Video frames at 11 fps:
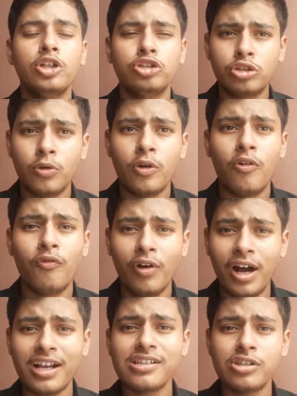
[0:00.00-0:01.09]
So
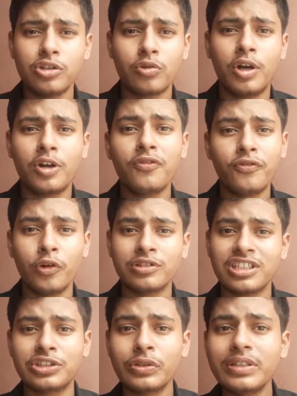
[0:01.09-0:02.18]
work is equal to force
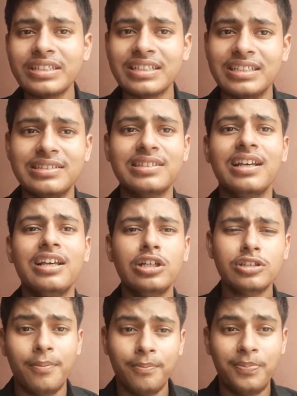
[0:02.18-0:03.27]
is to distance.
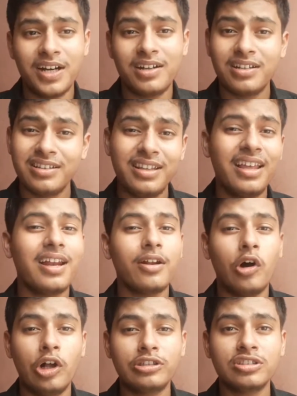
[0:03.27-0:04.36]
But there are
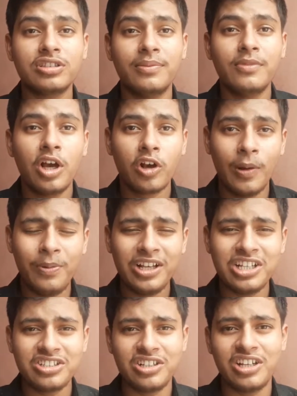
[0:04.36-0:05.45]
also some
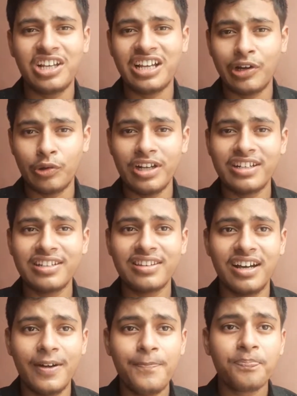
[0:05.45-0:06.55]
complications in calculating
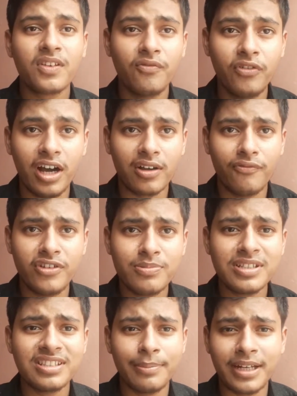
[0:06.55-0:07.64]
the work which
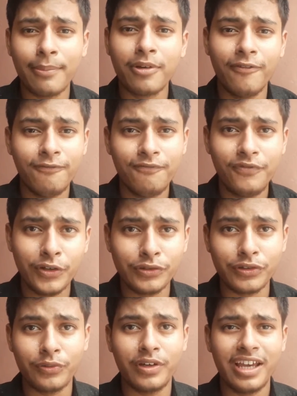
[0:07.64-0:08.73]
may sometimes
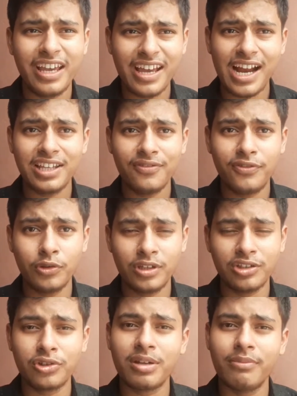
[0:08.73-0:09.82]
confuse you. Here are the few
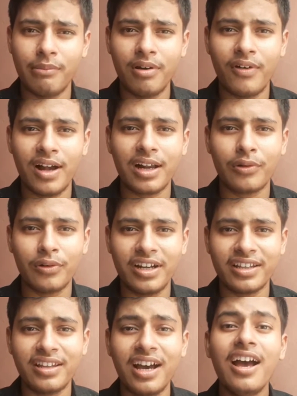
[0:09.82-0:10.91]
things to remember while
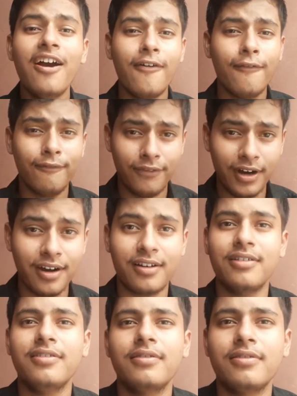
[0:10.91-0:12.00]
calculating the work.